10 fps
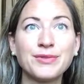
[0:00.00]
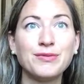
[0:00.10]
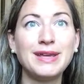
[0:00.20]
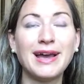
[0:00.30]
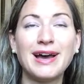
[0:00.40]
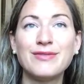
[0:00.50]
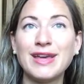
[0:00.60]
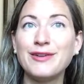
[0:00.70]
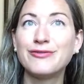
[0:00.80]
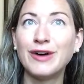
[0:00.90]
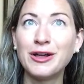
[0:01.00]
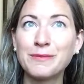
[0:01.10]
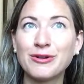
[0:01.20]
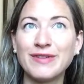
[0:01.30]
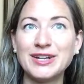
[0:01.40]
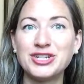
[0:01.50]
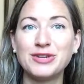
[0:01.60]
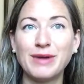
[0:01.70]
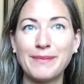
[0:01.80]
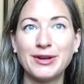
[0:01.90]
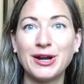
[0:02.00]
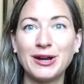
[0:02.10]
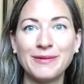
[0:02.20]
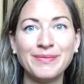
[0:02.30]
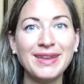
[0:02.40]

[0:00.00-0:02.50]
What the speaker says: we have a fall prevention webinar.